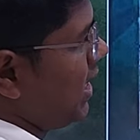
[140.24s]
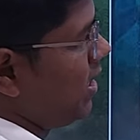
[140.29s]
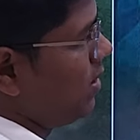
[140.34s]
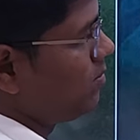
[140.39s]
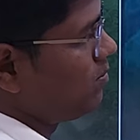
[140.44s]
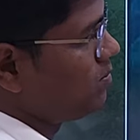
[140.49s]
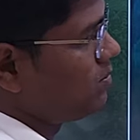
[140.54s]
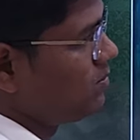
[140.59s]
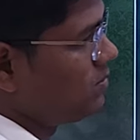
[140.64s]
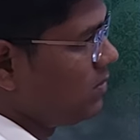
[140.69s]
I
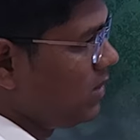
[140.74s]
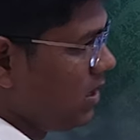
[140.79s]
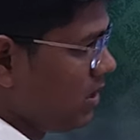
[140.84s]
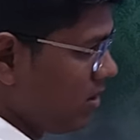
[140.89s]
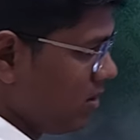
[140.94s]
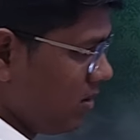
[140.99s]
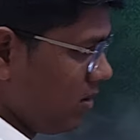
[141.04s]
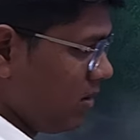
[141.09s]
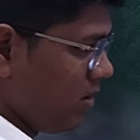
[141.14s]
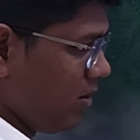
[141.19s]
am
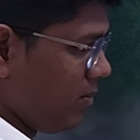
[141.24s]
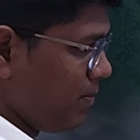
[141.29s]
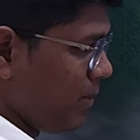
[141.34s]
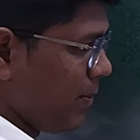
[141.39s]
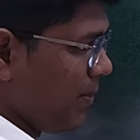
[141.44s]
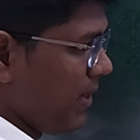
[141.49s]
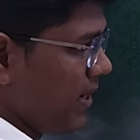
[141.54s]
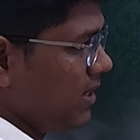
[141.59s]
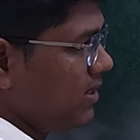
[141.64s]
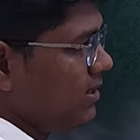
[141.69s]

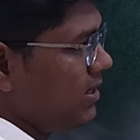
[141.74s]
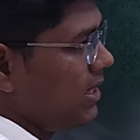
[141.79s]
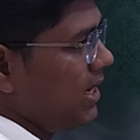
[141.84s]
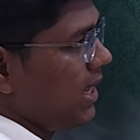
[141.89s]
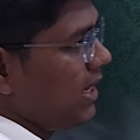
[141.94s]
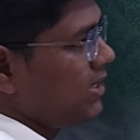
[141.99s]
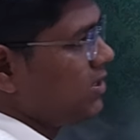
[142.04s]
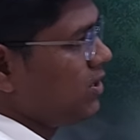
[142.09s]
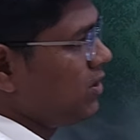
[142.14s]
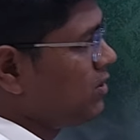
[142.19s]
preparing the
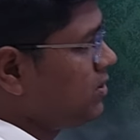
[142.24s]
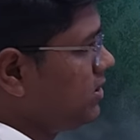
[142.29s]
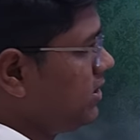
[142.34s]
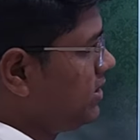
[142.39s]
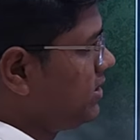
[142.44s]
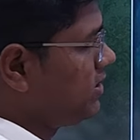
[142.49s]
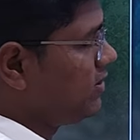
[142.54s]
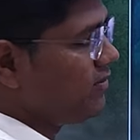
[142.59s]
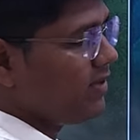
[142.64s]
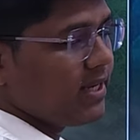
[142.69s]
lectures.
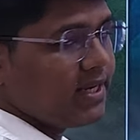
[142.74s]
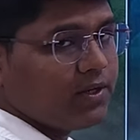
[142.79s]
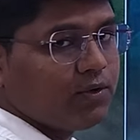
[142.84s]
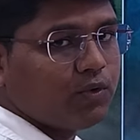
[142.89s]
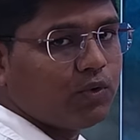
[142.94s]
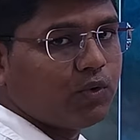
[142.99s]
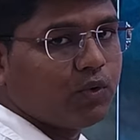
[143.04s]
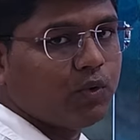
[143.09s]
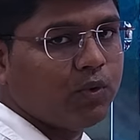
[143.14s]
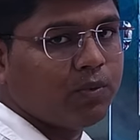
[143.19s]
This is a very
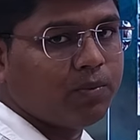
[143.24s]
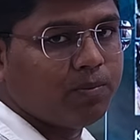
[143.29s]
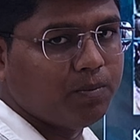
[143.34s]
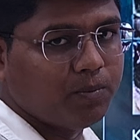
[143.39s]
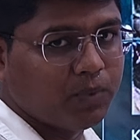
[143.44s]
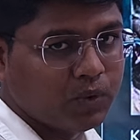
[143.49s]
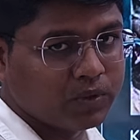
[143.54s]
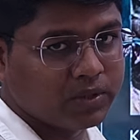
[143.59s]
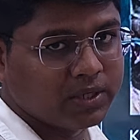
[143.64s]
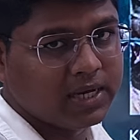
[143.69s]
good
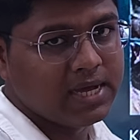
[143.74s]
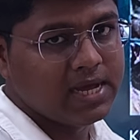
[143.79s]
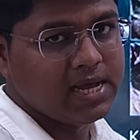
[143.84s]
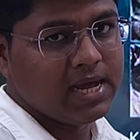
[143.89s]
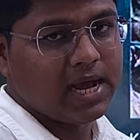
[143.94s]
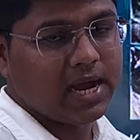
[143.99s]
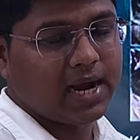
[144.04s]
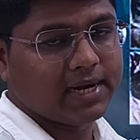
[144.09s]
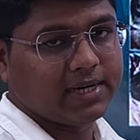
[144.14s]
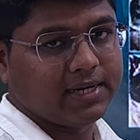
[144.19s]
book
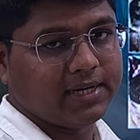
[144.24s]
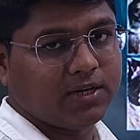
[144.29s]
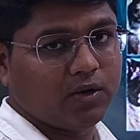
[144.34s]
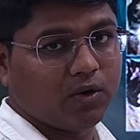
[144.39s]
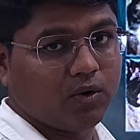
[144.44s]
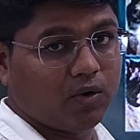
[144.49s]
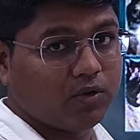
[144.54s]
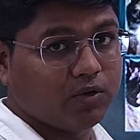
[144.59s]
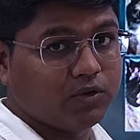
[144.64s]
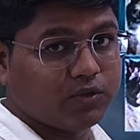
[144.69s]
and
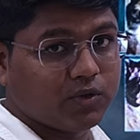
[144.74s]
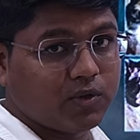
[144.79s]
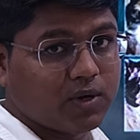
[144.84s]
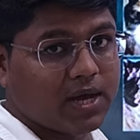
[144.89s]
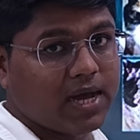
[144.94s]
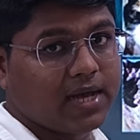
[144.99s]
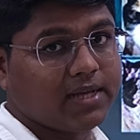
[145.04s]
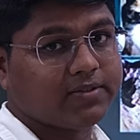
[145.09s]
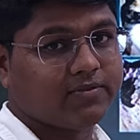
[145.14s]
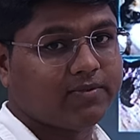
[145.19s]
it also
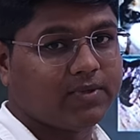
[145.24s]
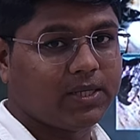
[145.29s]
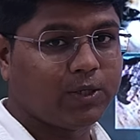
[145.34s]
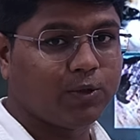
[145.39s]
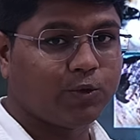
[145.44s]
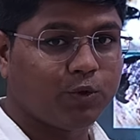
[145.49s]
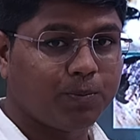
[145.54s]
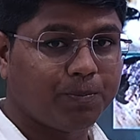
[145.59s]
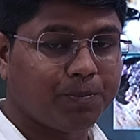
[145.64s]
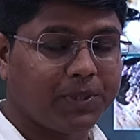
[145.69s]
has very
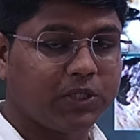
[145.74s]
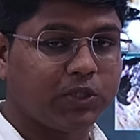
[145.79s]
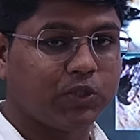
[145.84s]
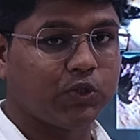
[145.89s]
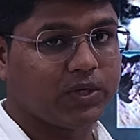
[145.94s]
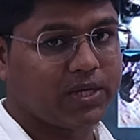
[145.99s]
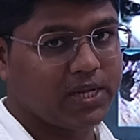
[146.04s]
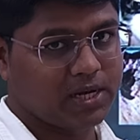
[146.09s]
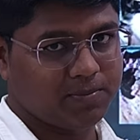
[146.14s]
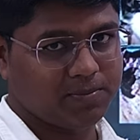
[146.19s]
good
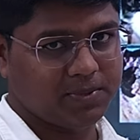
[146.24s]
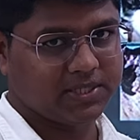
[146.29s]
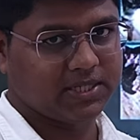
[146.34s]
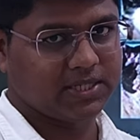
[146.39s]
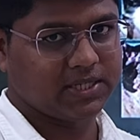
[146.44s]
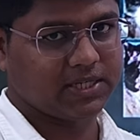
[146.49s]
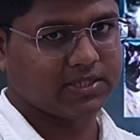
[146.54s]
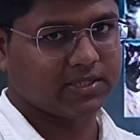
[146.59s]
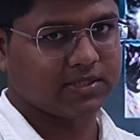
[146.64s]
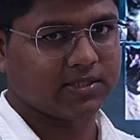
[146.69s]
pictorial
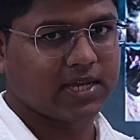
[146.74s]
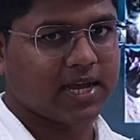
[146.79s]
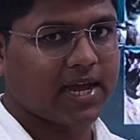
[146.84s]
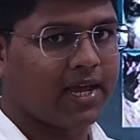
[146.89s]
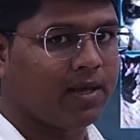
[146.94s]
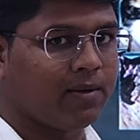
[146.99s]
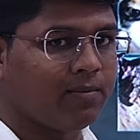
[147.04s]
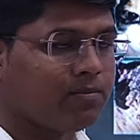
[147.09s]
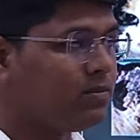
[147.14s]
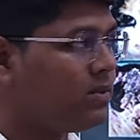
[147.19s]
presentation.
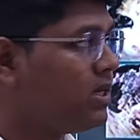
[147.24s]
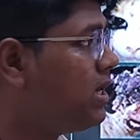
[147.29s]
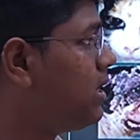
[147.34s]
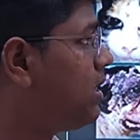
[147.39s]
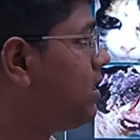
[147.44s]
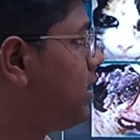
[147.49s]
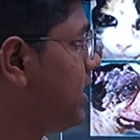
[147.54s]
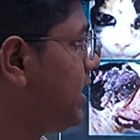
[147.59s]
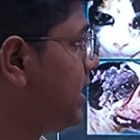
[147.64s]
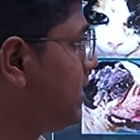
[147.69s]
I am
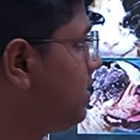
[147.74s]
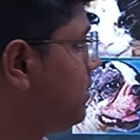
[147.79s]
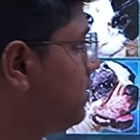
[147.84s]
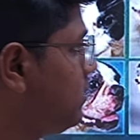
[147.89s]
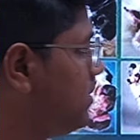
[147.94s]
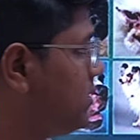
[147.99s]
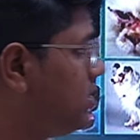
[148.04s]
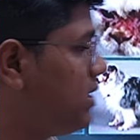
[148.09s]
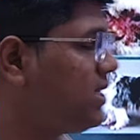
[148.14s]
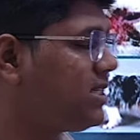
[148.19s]

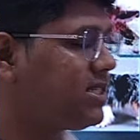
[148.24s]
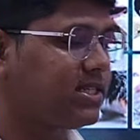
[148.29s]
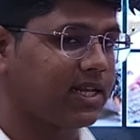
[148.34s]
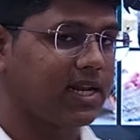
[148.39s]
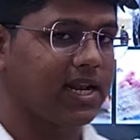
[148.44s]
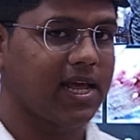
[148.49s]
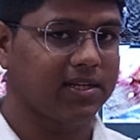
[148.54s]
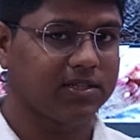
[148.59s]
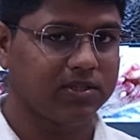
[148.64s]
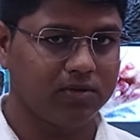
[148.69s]
in this
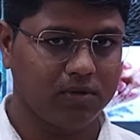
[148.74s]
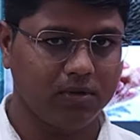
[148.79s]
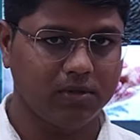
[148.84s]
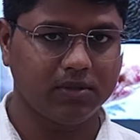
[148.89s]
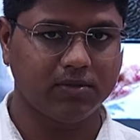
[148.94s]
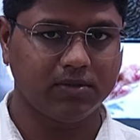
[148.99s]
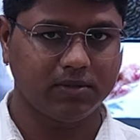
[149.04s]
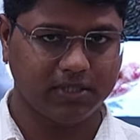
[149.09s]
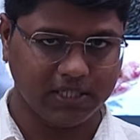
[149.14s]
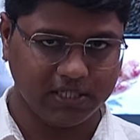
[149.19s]
class, we
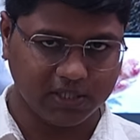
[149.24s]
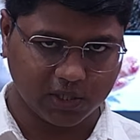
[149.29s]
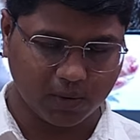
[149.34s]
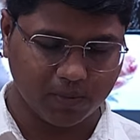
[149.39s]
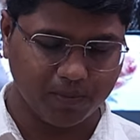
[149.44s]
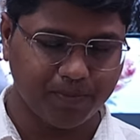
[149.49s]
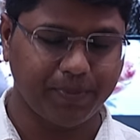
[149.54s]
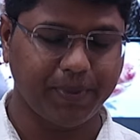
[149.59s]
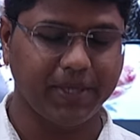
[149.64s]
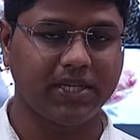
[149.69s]
will see
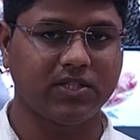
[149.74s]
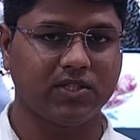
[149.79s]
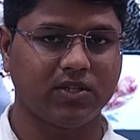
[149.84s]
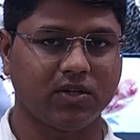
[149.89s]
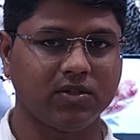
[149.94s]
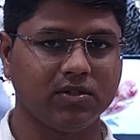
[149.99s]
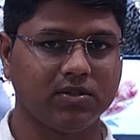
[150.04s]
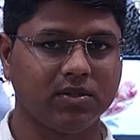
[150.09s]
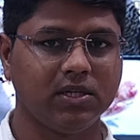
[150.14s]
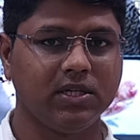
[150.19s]
some
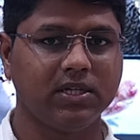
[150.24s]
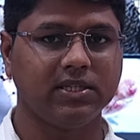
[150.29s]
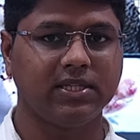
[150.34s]
pictures.